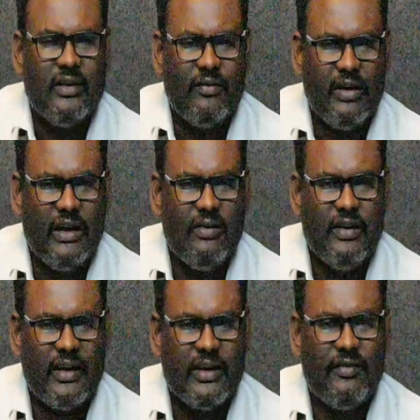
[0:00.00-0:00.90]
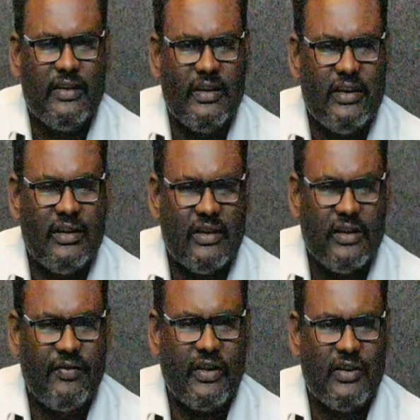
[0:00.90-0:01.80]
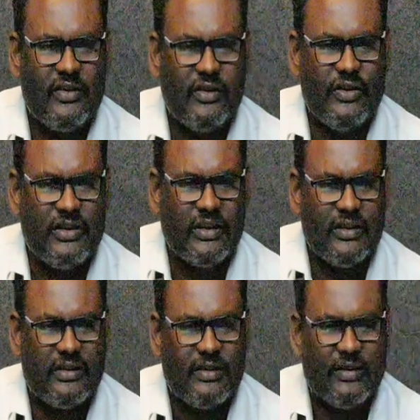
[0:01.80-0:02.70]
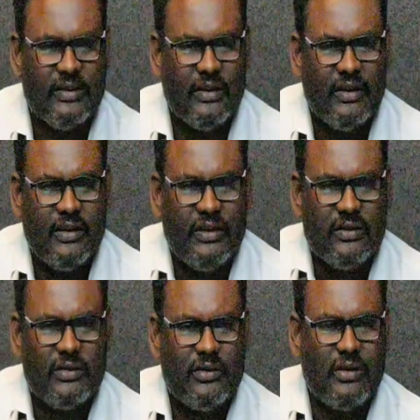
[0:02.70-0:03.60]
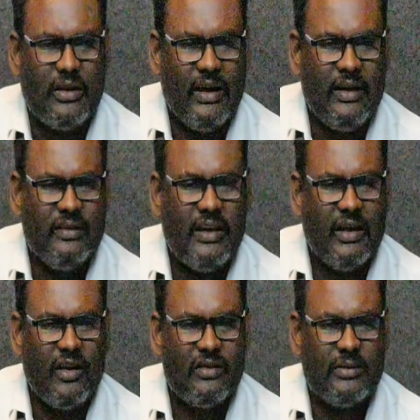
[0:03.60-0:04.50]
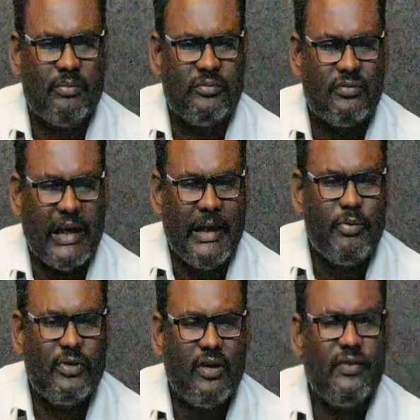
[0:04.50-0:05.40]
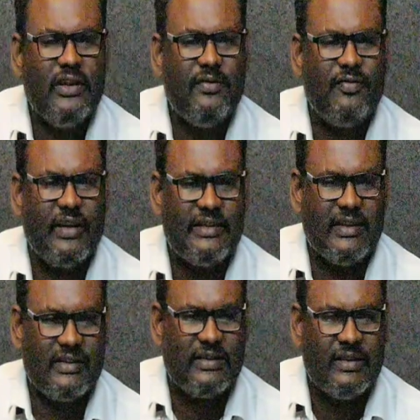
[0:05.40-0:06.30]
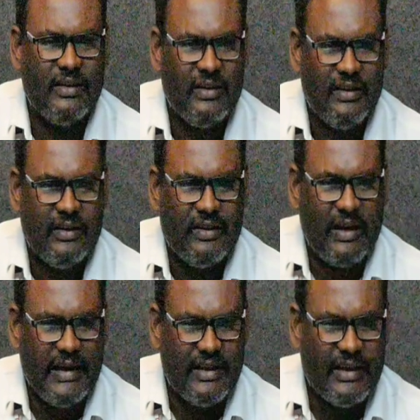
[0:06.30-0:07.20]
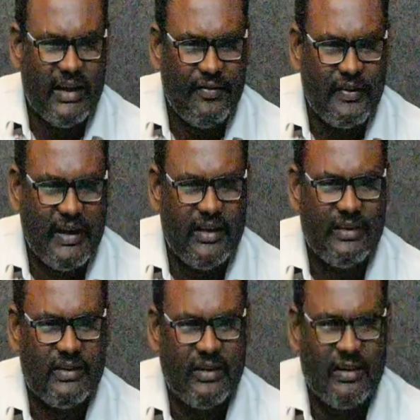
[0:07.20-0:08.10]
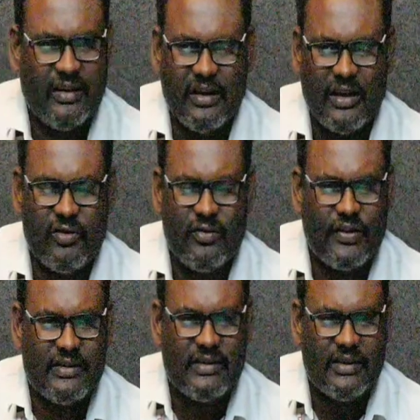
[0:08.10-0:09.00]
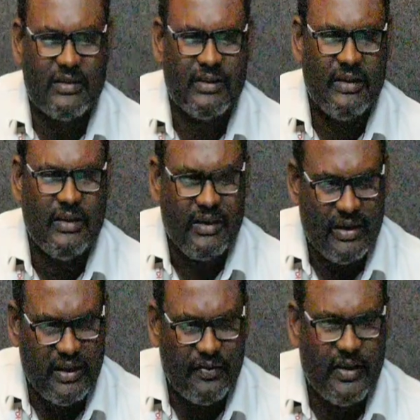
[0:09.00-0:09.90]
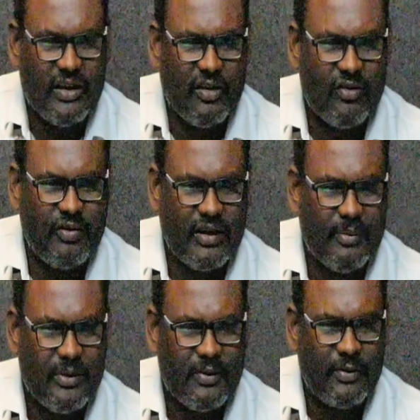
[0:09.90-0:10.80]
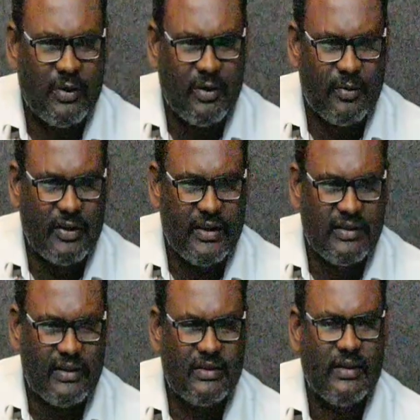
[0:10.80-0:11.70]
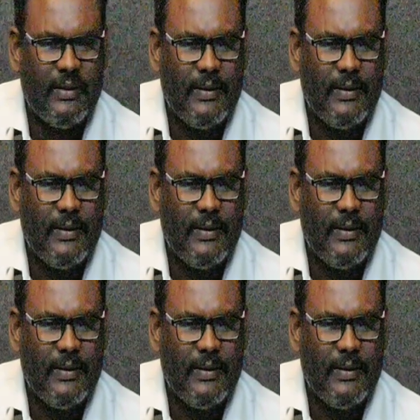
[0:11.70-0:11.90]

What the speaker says: while we are giving the reference solutions. So, and there are some types of the phrases like indefinite noun phrases, definite noun phrases,